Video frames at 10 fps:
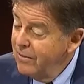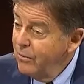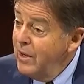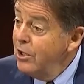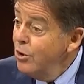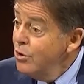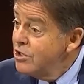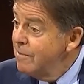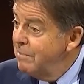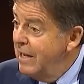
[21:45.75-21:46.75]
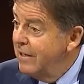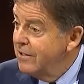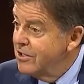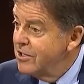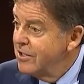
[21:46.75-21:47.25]
We use the
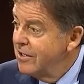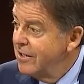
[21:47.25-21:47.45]
means.